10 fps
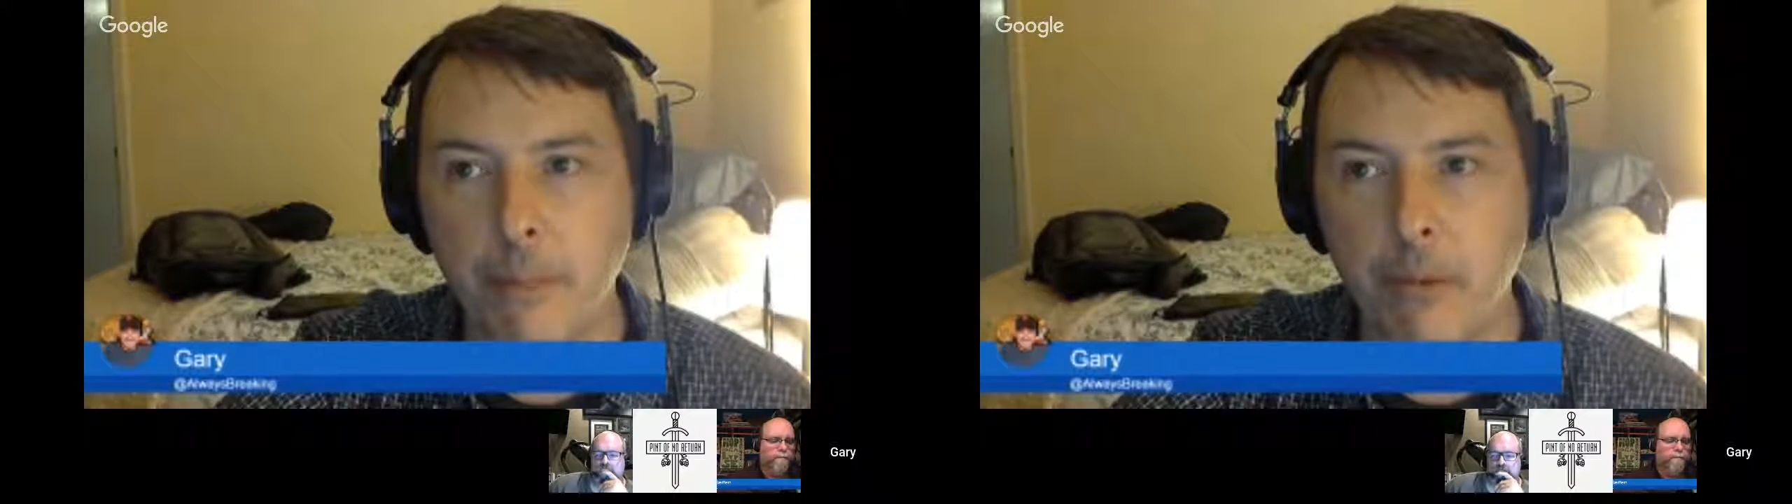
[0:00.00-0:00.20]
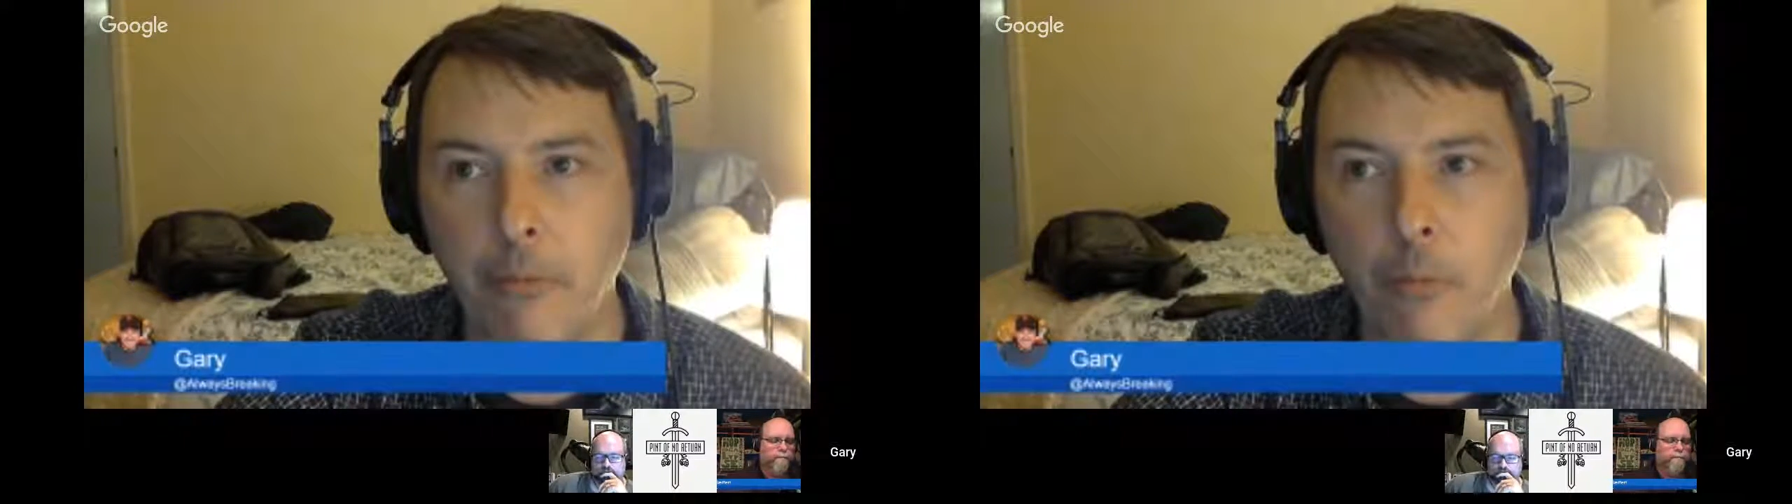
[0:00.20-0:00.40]

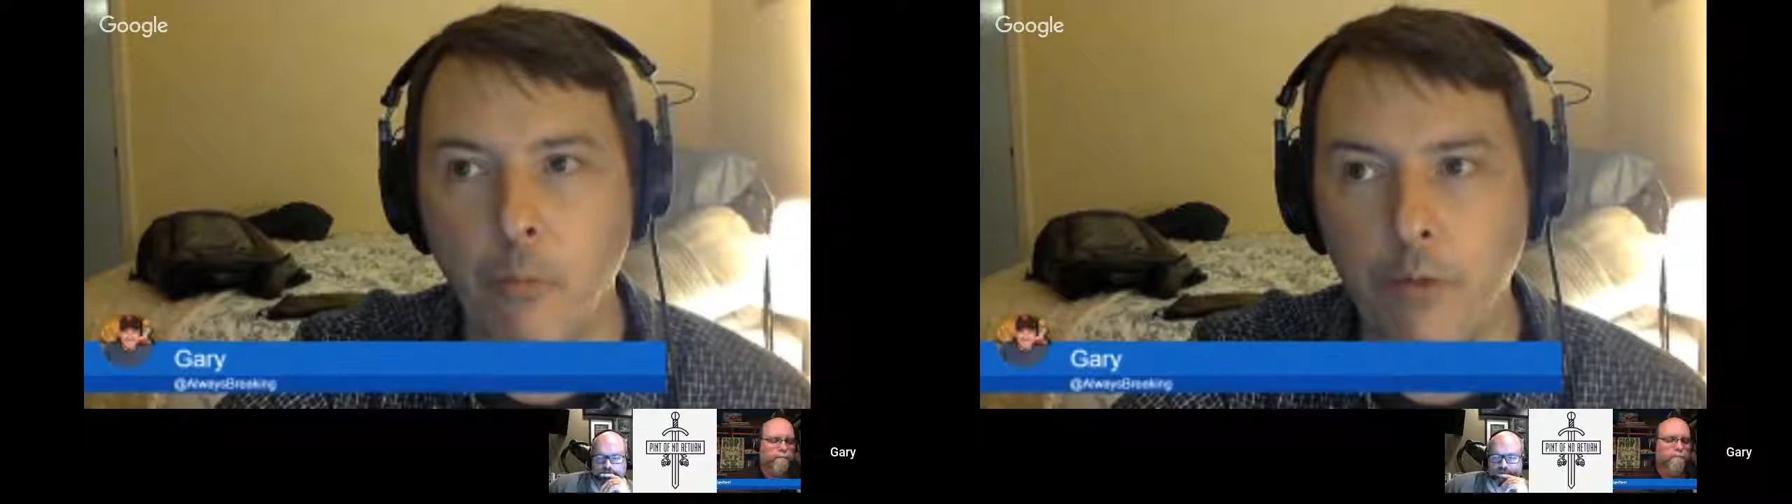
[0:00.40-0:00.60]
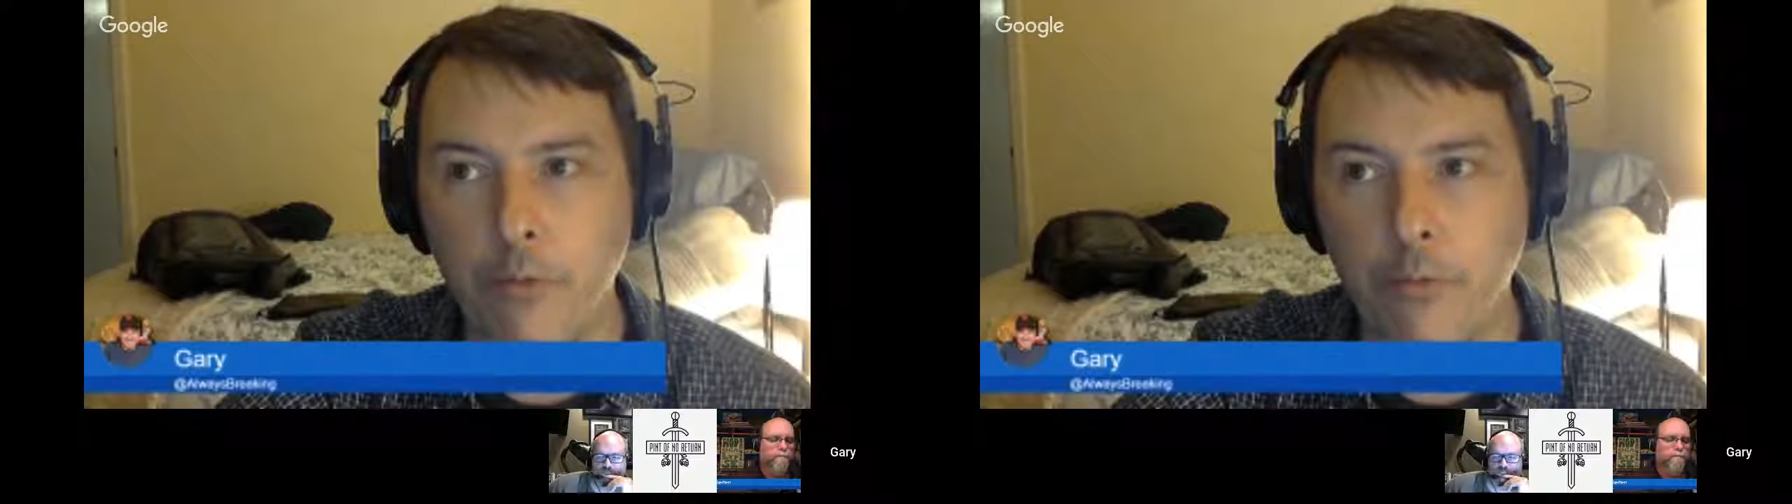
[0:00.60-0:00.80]
what the
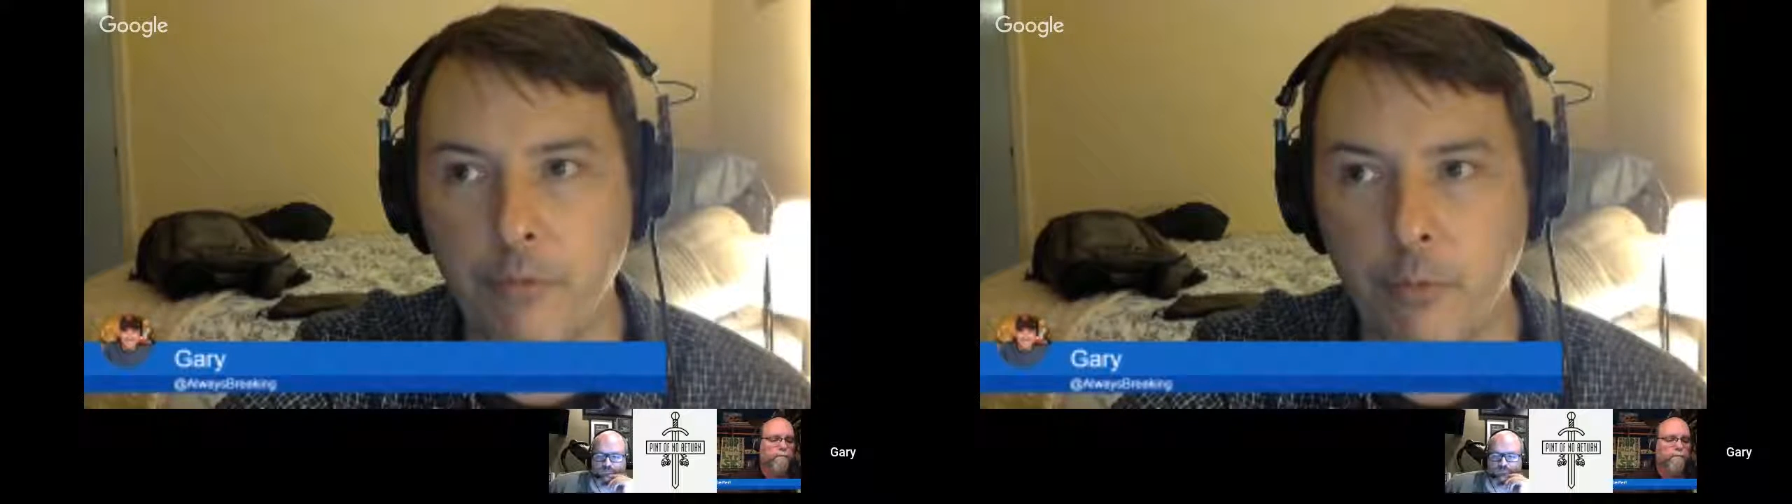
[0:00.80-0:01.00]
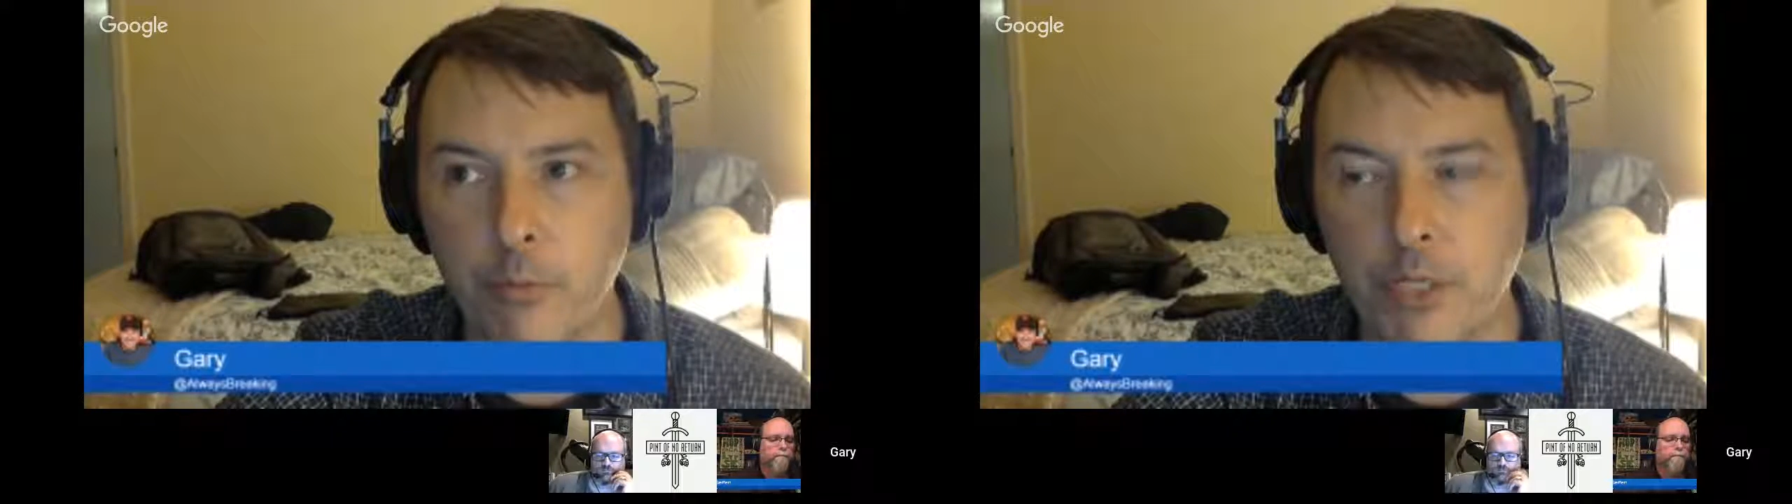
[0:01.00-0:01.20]
film was
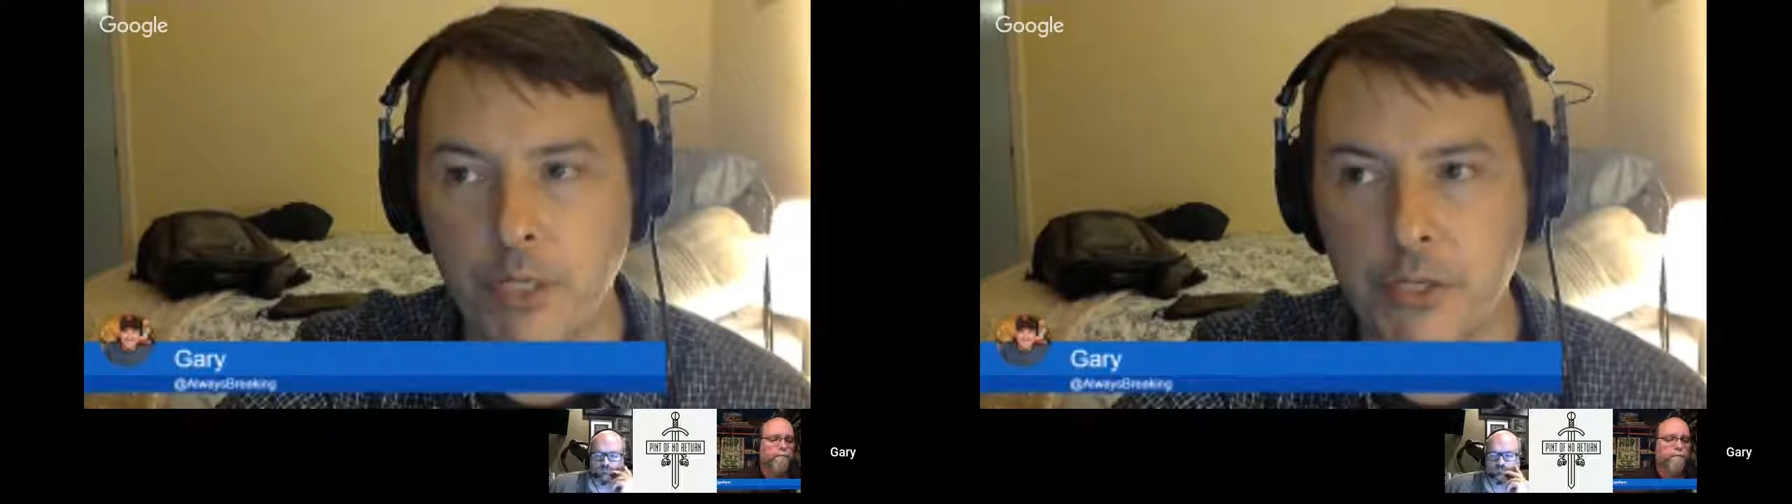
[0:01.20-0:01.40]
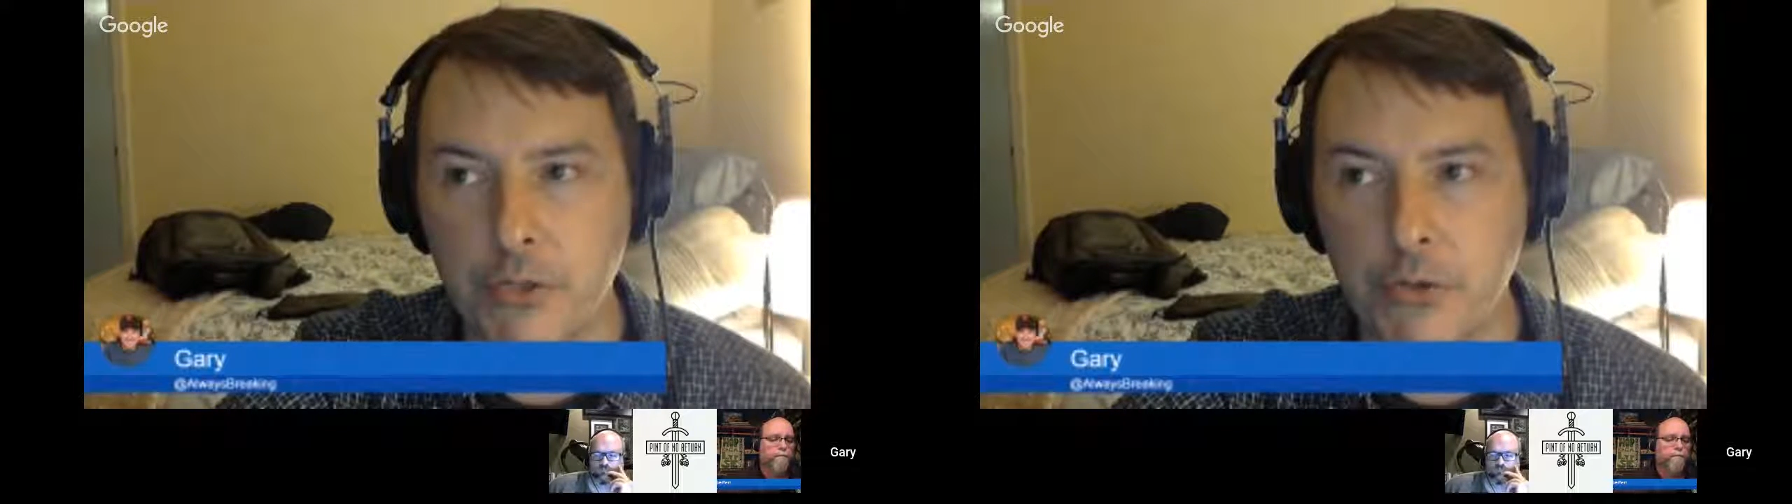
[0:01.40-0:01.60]
going to
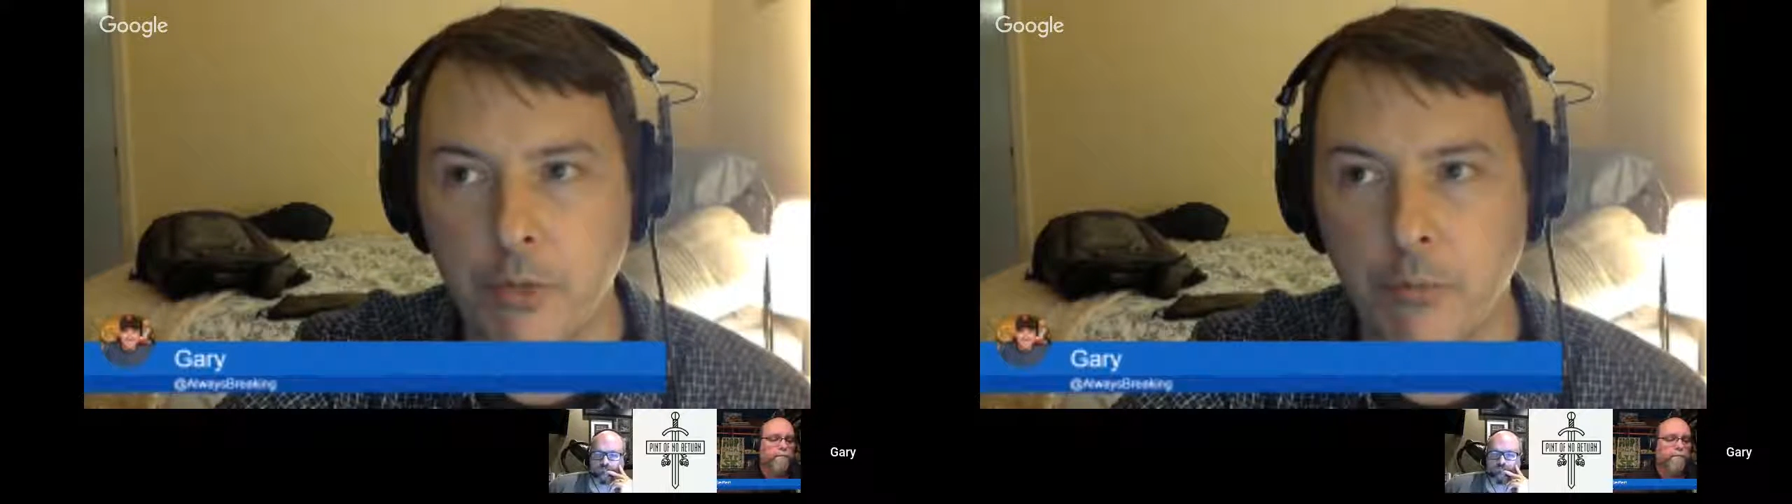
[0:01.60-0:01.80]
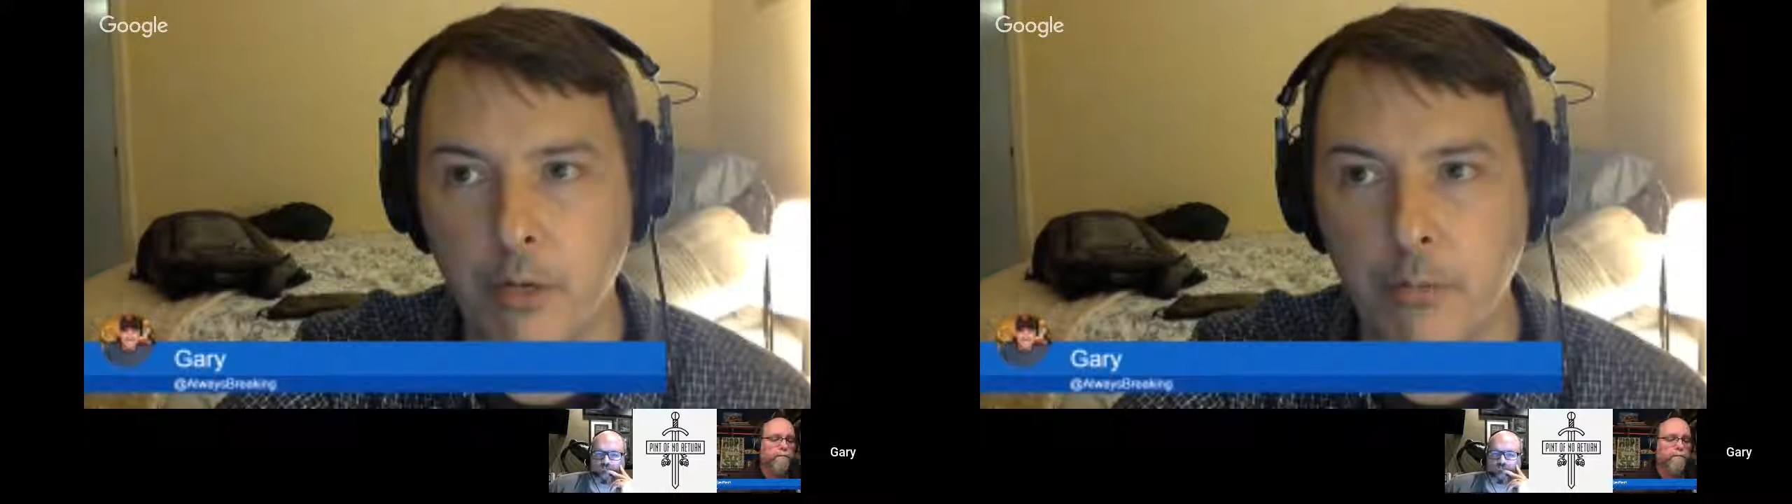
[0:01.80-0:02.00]
do and what it
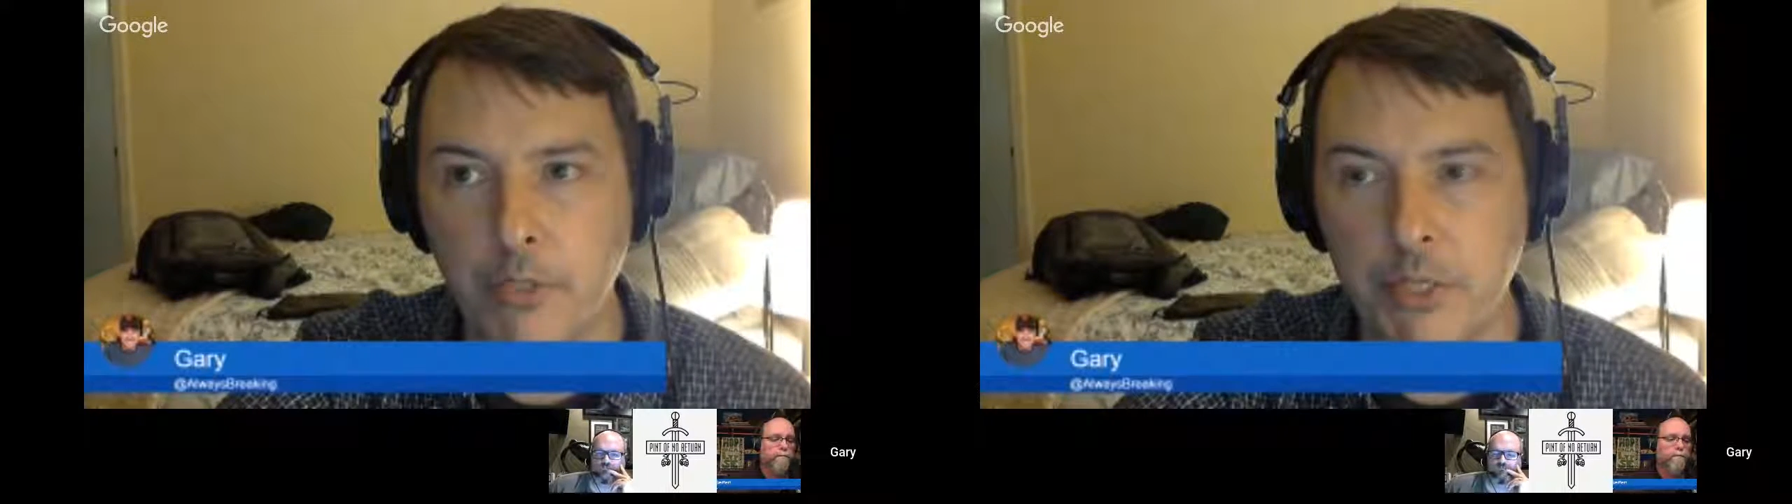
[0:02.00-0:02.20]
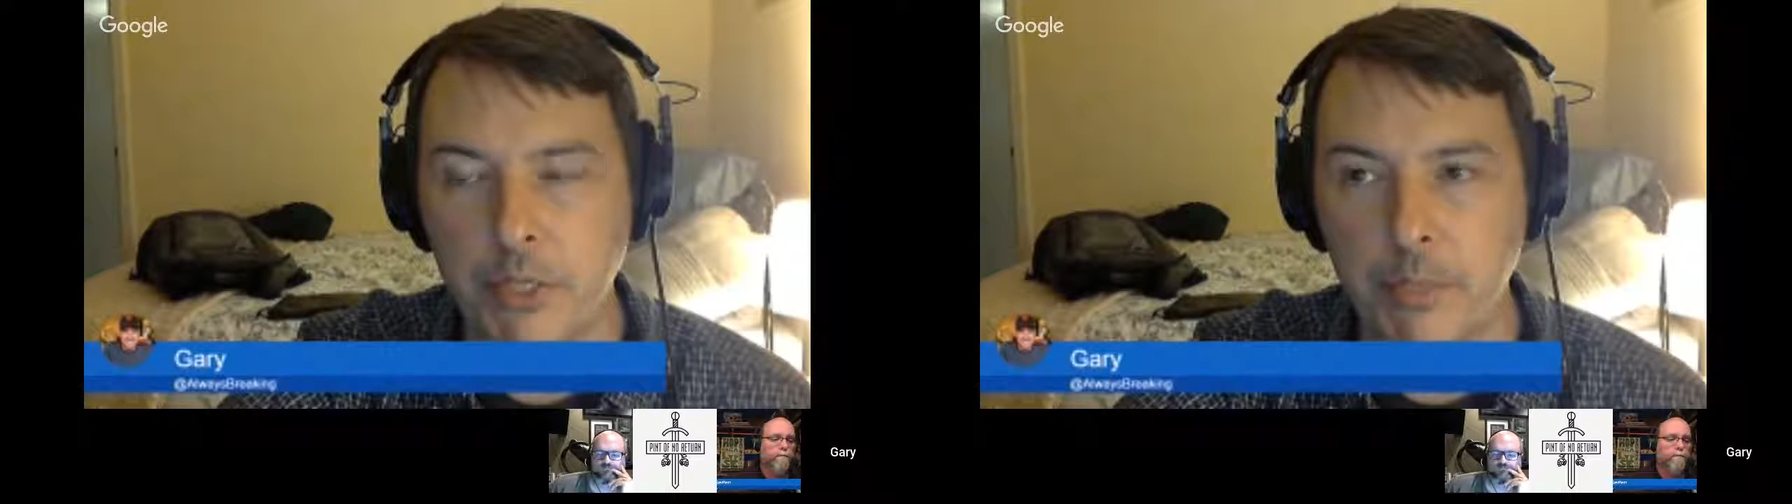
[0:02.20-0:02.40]
was going to be